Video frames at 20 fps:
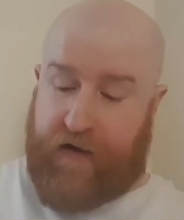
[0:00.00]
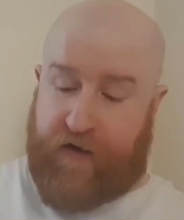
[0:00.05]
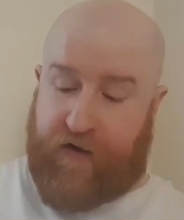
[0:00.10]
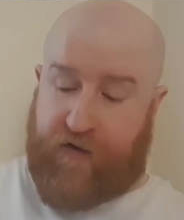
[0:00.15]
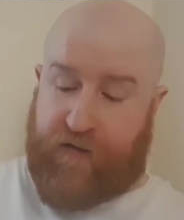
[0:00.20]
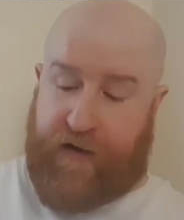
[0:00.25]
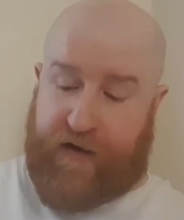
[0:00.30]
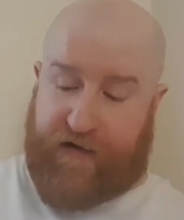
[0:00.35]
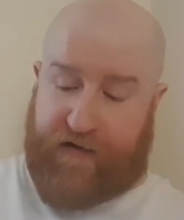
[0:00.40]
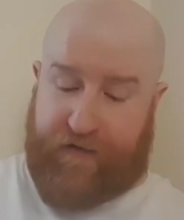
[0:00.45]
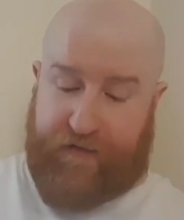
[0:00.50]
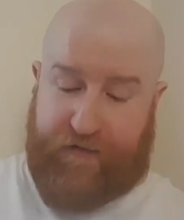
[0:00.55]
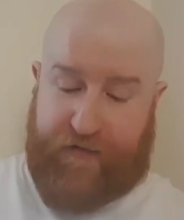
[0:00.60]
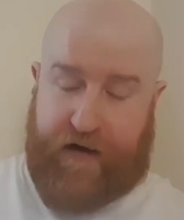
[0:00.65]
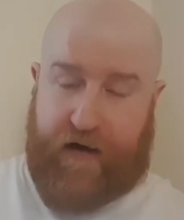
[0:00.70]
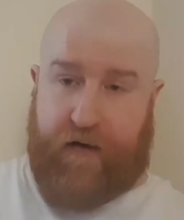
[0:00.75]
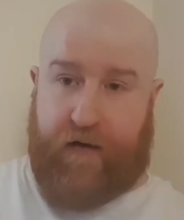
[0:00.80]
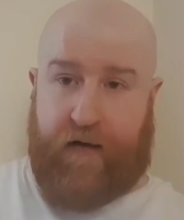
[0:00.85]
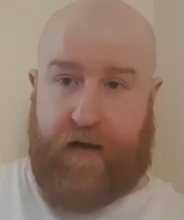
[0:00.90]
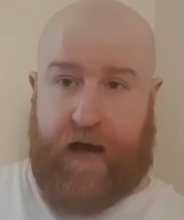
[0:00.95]
smashing
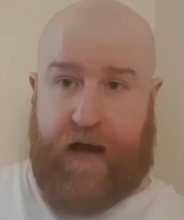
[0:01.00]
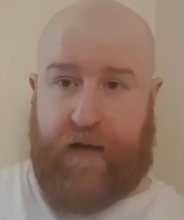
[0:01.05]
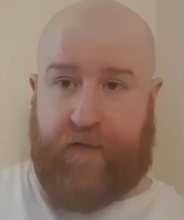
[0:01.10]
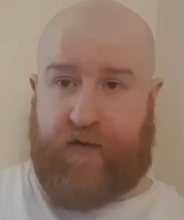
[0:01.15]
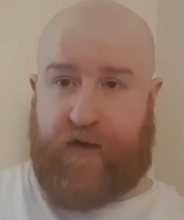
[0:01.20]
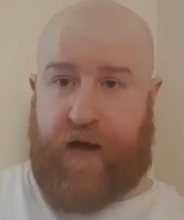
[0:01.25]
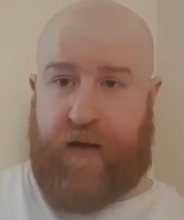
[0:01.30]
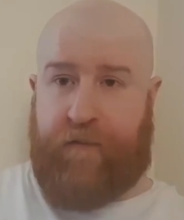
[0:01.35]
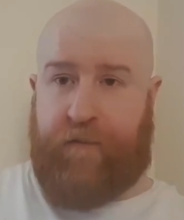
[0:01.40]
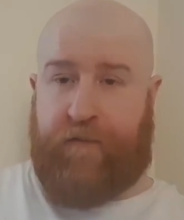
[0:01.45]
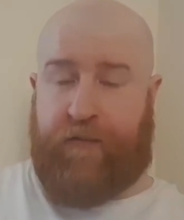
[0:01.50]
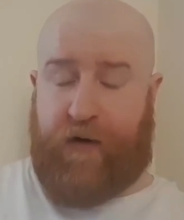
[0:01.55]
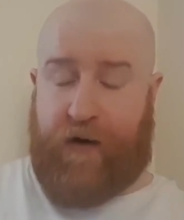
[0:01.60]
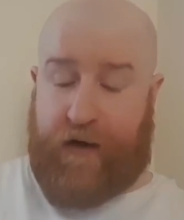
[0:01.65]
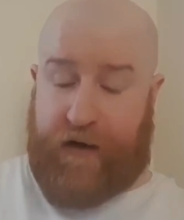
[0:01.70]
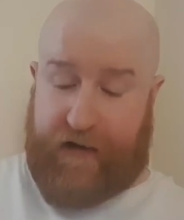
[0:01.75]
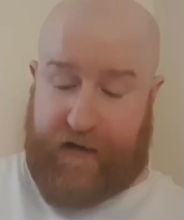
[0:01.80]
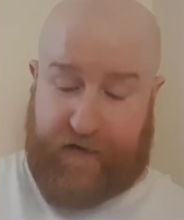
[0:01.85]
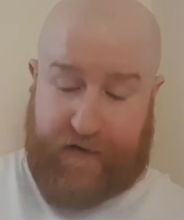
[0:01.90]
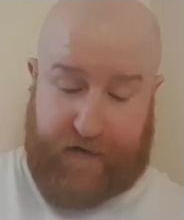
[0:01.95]
fire alarms and
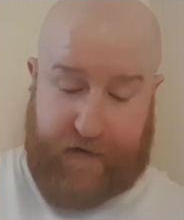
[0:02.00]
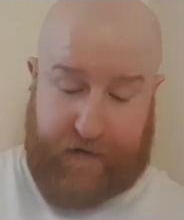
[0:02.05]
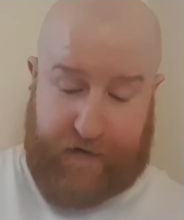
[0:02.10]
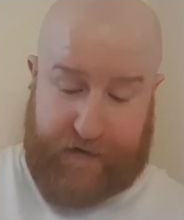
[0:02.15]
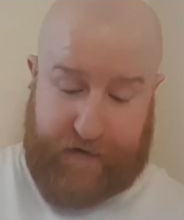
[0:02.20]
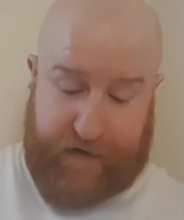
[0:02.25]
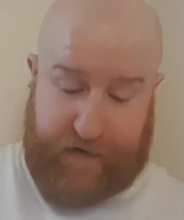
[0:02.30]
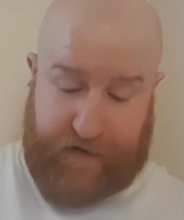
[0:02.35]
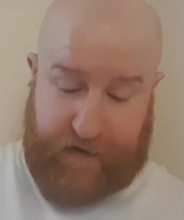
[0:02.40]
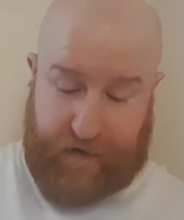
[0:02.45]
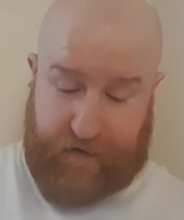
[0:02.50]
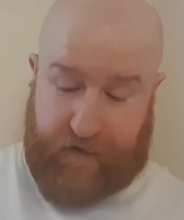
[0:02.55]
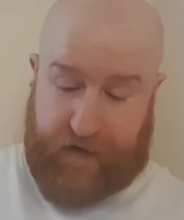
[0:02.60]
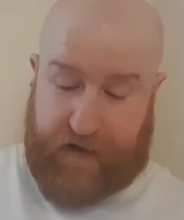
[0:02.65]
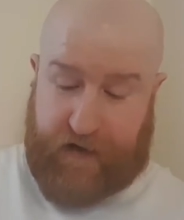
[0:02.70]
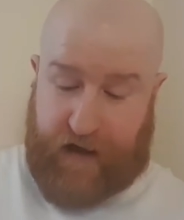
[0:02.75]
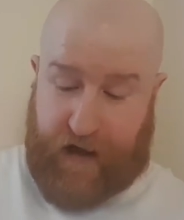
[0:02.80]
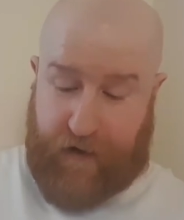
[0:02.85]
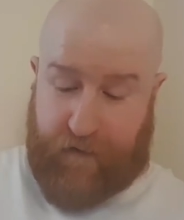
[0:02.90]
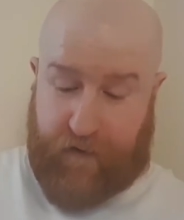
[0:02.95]
breaking
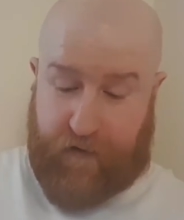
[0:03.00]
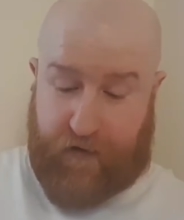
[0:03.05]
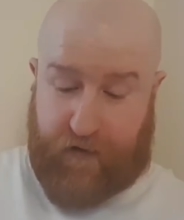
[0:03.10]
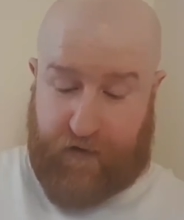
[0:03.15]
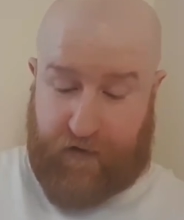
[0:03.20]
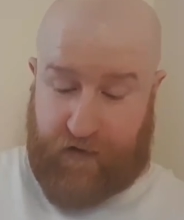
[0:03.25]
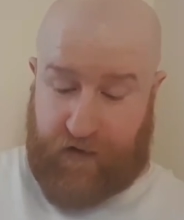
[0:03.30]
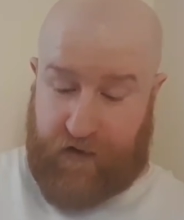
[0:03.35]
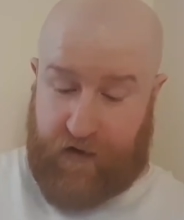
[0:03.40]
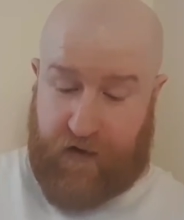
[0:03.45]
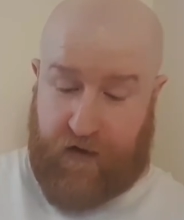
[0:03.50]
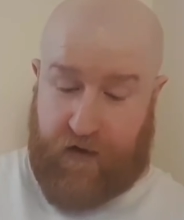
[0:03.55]
CCTV cameras.